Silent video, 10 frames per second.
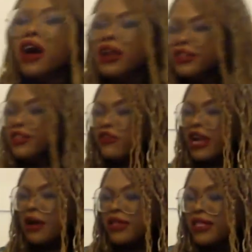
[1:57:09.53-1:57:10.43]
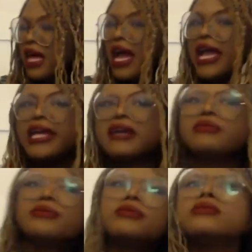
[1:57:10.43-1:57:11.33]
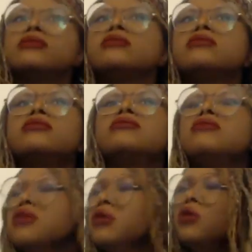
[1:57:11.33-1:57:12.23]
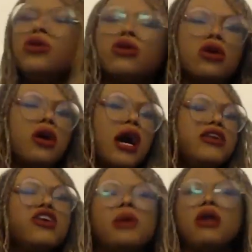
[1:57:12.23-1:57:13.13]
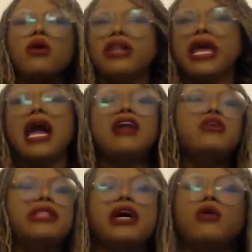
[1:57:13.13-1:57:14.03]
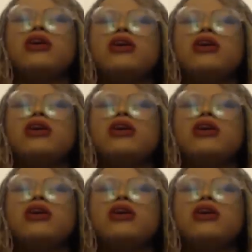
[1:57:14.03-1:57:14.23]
on Instagram that's like, ooh, girl, I don't know about all that. I don't know